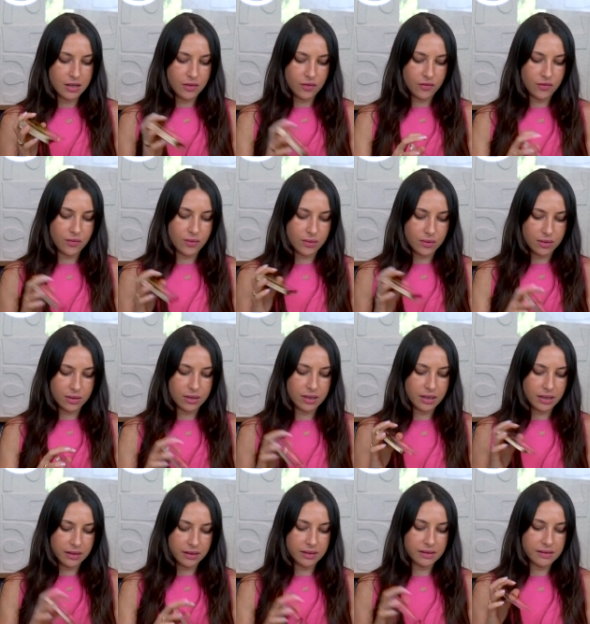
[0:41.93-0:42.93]

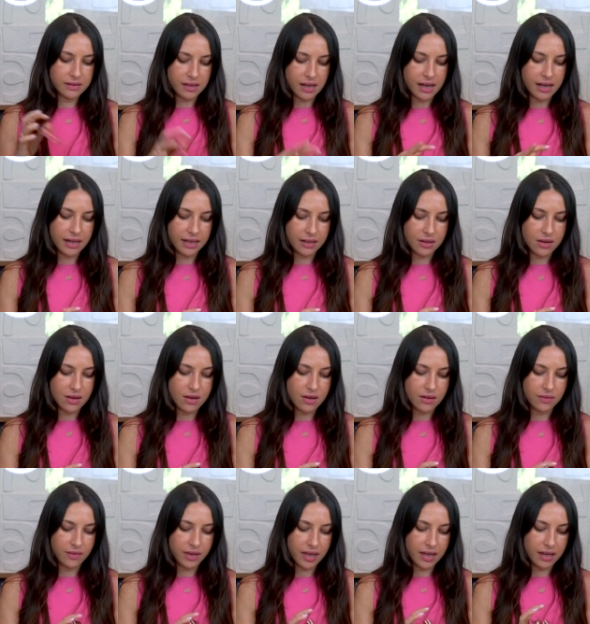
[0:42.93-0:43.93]
for the sign
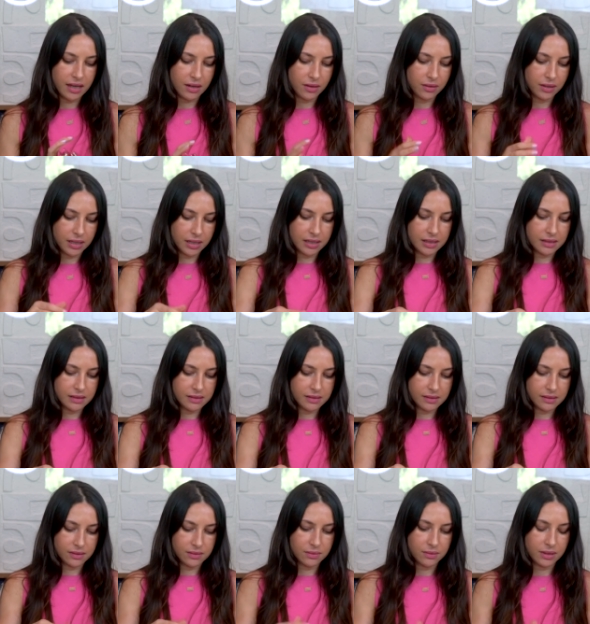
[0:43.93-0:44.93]
of
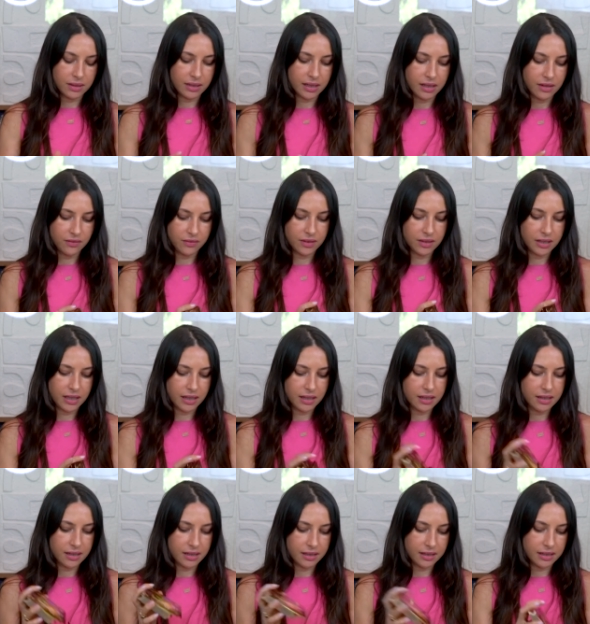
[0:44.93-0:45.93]
Aries. Oh, okay, I feel that
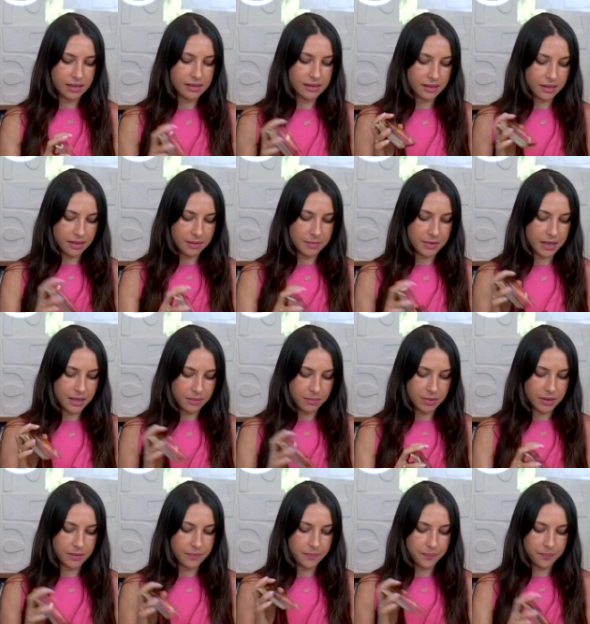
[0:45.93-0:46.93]
card needs to come out.
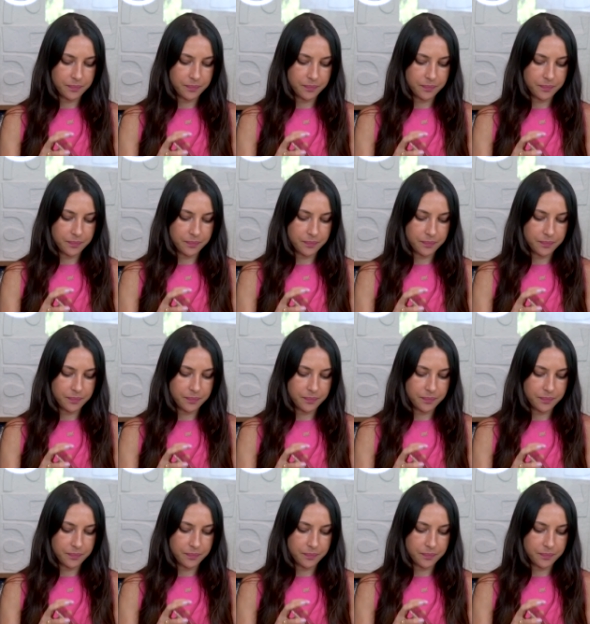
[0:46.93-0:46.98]
But...